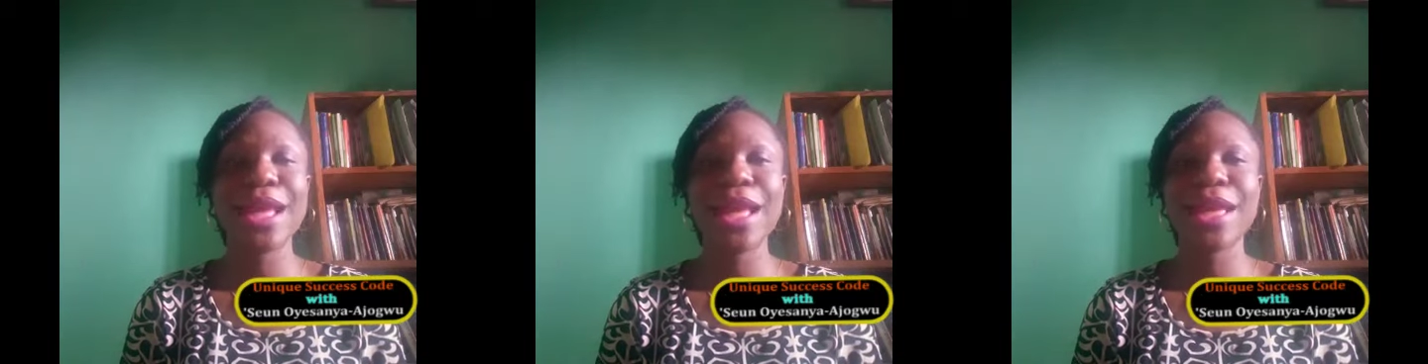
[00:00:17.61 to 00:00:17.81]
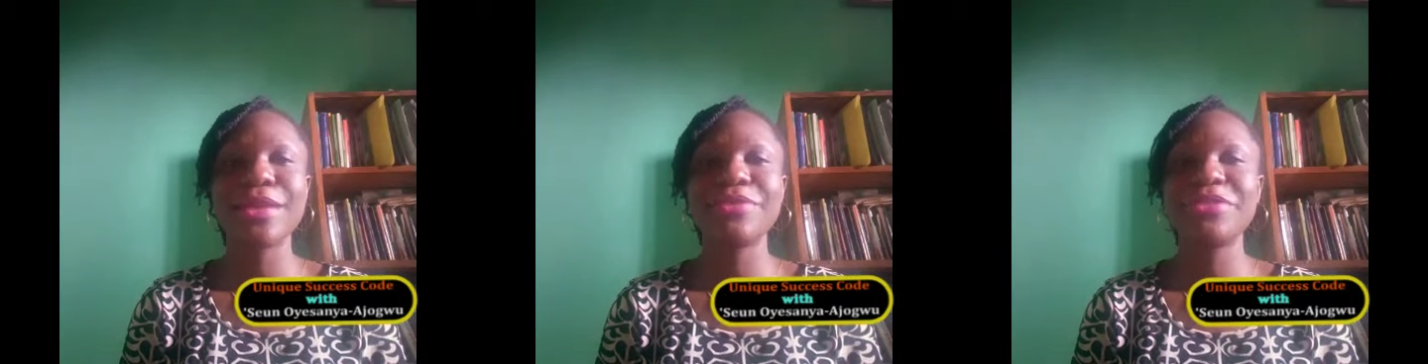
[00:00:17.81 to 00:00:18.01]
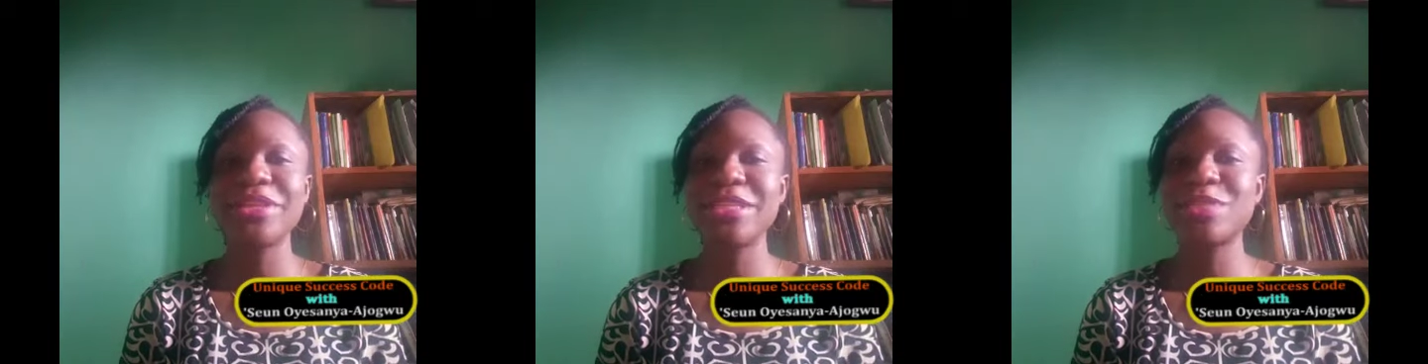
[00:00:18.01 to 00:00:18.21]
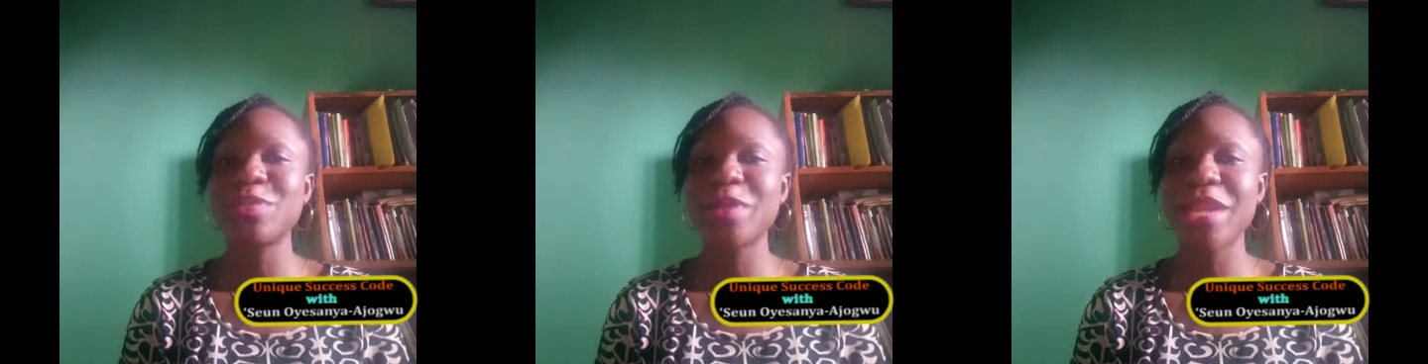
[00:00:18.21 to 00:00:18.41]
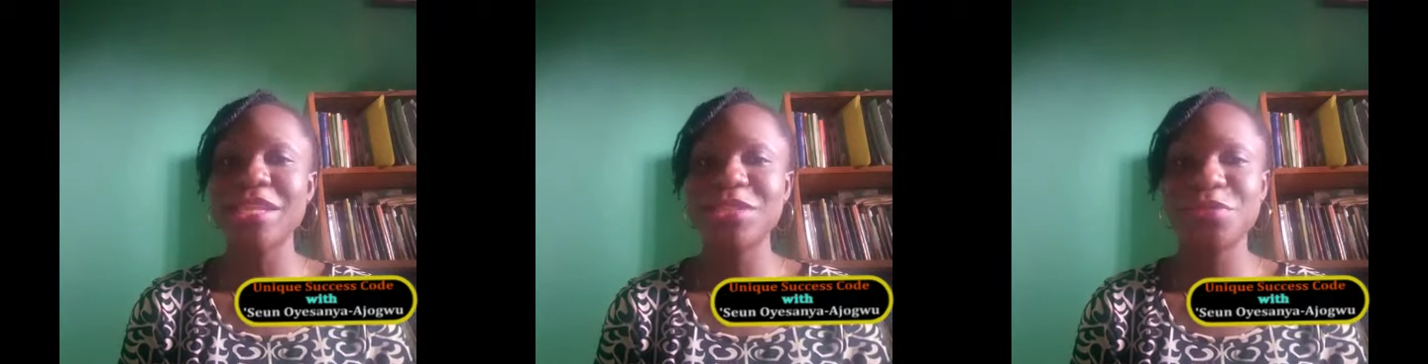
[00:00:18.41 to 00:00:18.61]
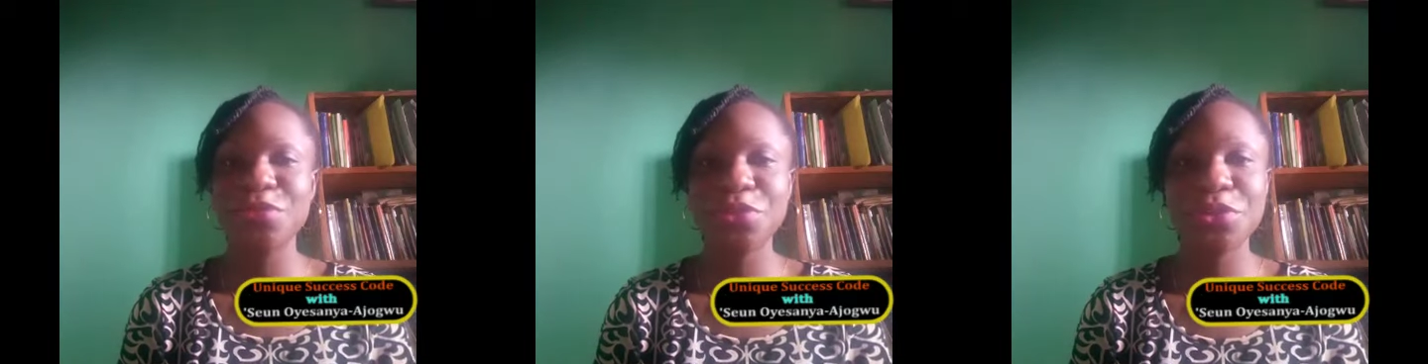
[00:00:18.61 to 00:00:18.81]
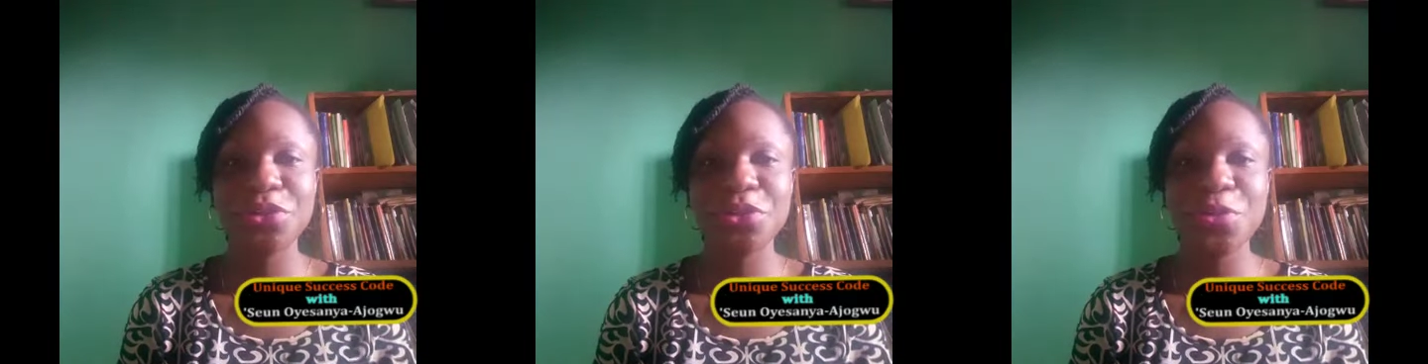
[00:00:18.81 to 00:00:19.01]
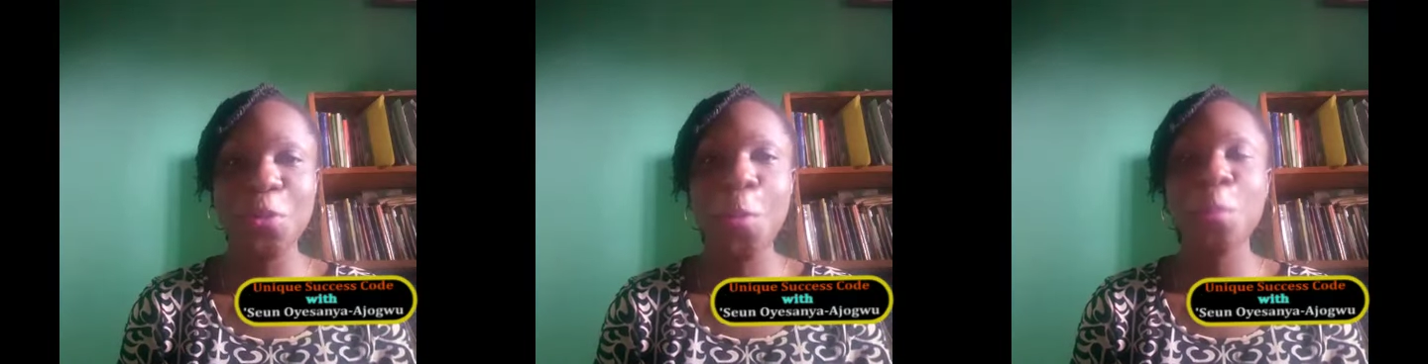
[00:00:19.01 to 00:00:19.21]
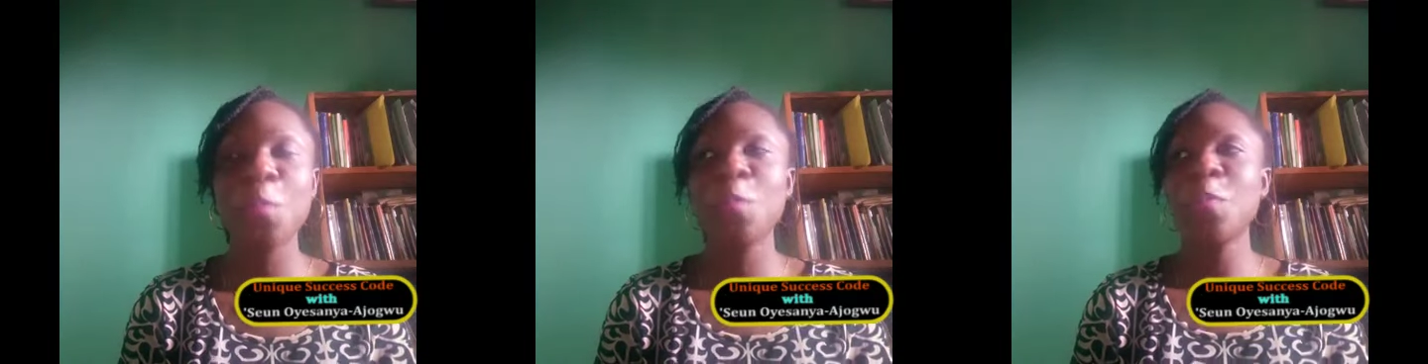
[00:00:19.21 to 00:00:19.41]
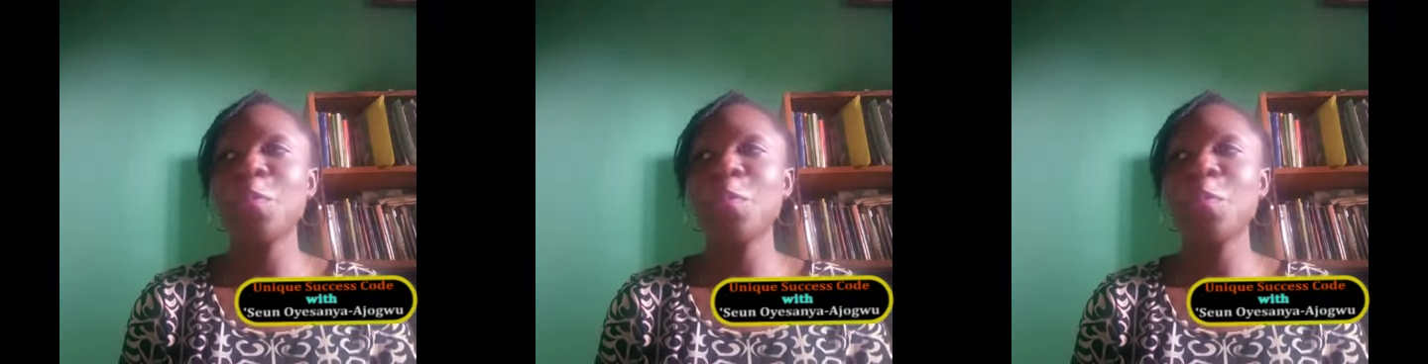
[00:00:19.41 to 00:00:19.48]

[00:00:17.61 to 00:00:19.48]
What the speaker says: I released my last video